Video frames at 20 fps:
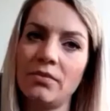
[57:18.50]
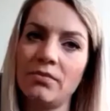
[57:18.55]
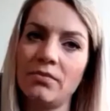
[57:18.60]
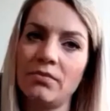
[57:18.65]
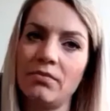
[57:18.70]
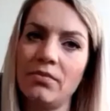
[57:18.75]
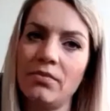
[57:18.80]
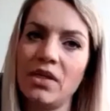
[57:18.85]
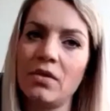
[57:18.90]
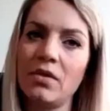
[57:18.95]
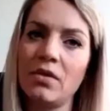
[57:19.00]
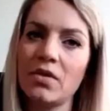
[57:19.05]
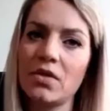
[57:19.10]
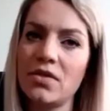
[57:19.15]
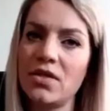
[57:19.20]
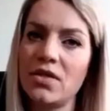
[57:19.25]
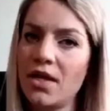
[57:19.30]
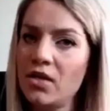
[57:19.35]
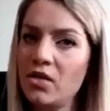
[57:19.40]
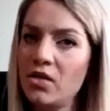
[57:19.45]
Like, because
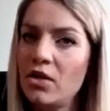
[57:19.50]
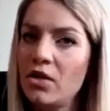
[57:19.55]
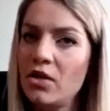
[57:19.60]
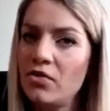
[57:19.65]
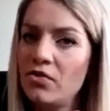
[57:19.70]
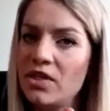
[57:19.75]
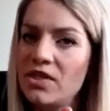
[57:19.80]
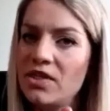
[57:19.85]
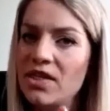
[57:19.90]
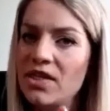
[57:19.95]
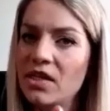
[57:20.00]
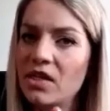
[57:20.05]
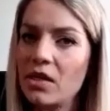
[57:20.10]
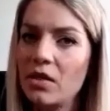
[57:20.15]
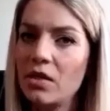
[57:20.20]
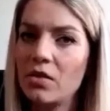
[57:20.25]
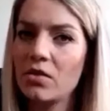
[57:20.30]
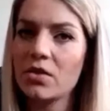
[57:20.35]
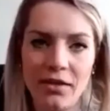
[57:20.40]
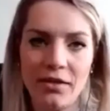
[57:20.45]
you are
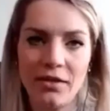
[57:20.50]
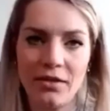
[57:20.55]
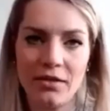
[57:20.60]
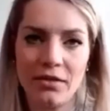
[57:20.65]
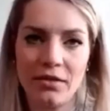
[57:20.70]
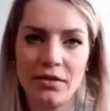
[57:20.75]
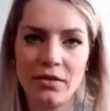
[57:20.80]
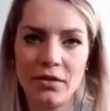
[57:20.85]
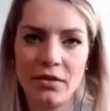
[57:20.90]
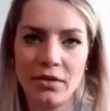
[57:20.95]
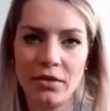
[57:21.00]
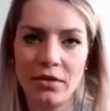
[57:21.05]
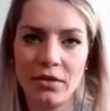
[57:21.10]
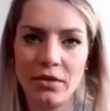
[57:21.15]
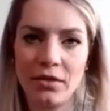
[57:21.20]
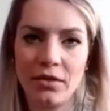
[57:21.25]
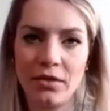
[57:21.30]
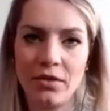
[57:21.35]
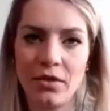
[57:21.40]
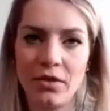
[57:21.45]
ridiculous.
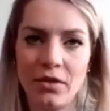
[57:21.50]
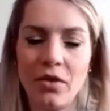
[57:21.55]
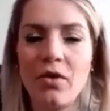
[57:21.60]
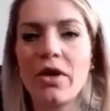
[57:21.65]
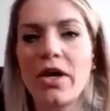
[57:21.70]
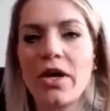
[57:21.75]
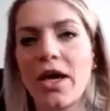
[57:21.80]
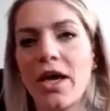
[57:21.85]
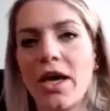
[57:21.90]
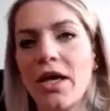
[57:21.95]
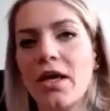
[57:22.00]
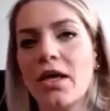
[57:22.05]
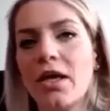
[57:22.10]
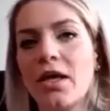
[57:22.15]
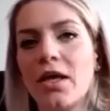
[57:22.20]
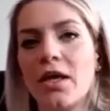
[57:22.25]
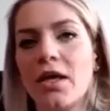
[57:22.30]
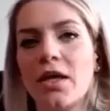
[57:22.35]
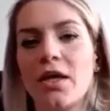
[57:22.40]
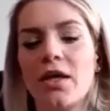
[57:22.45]
Okay.
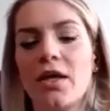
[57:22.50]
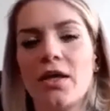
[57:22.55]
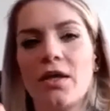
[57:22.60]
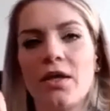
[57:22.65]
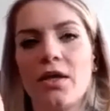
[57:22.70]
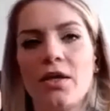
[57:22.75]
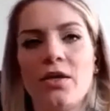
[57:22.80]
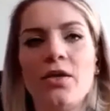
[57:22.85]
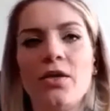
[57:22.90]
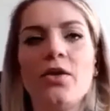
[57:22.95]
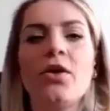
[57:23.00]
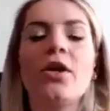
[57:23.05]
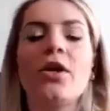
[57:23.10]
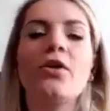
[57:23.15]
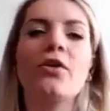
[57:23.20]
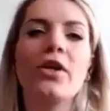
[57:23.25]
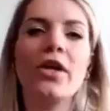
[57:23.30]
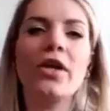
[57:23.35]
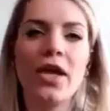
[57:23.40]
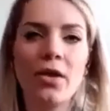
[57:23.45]
You are
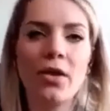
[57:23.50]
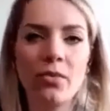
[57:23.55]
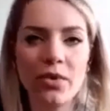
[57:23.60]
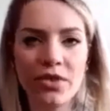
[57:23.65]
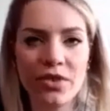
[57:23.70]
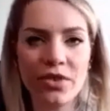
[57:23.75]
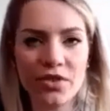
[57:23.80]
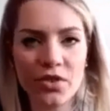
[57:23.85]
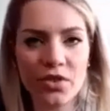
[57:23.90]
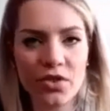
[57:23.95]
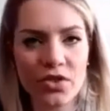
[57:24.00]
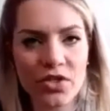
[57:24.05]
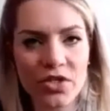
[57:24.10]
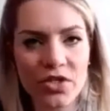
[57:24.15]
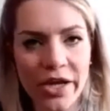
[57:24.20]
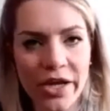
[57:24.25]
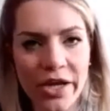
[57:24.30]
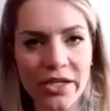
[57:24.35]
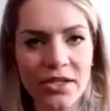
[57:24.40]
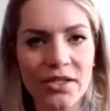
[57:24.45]
okay with the
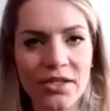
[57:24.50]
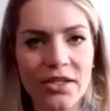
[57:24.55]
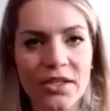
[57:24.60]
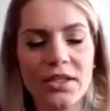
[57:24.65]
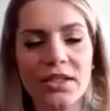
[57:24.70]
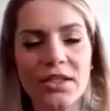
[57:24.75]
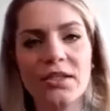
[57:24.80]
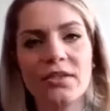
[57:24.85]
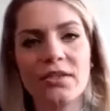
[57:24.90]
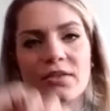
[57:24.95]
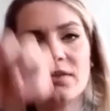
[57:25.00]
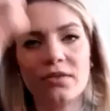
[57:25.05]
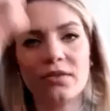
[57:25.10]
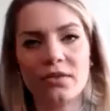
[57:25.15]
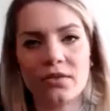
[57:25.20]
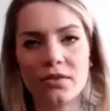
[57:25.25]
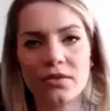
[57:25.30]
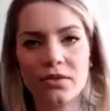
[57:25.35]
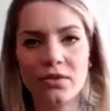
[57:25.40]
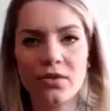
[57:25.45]
society.
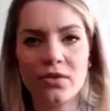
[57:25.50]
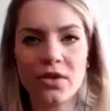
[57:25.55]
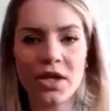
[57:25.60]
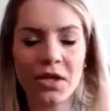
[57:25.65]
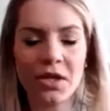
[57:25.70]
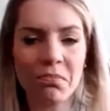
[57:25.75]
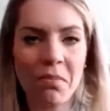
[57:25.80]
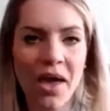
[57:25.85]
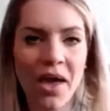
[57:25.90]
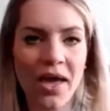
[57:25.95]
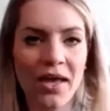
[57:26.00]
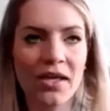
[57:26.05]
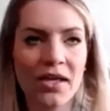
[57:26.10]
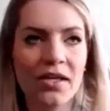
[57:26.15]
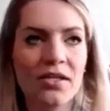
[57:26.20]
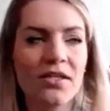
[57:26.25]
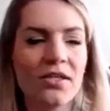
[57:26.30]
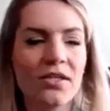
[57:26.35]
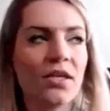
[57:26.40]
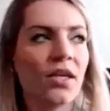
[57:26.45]
You can manage.
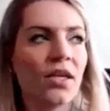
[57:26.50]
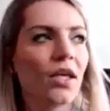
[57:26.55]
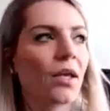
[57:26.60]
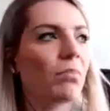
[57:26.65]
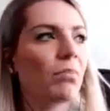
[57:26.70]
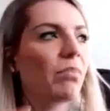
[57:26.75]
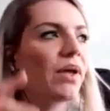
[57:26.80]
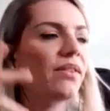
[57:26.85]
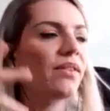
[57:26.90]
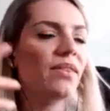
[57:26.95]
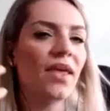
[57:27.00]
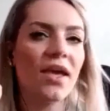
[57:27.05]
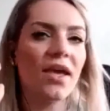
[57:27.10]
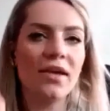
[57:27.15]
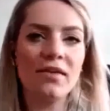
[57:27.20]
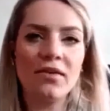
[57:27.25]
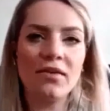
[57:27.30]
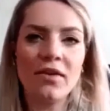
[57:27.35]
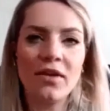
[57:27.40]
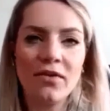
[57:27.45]
But
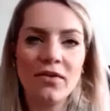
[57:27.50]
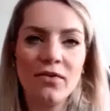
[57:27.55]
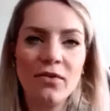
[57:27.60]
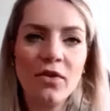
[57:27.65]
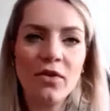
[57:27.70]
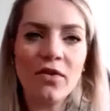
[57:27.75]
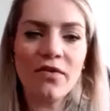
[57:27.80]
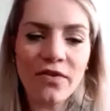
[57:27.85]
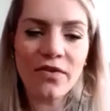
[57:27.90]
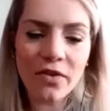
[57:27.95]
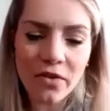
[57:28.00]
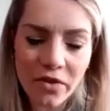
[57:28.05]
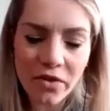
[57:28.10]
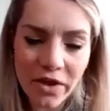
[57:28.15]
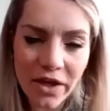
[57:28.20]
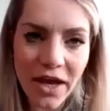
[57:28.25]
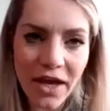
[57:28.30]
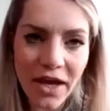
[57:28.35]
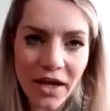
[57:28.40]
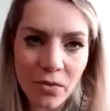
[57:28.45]
then, do you feel
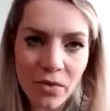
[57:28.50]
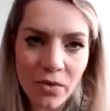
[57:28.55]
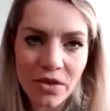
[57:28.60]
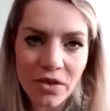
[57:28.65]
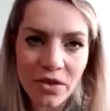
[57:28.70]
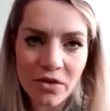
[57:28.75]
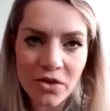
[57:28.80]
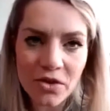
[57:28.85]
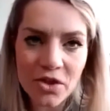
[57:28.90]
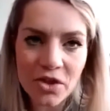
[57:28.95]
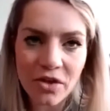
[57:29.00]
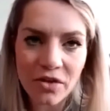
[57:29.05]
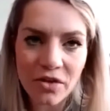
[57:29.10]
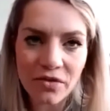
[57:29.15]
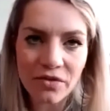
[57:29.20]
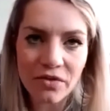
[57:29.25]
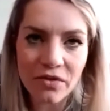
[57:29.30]
okay with yourself?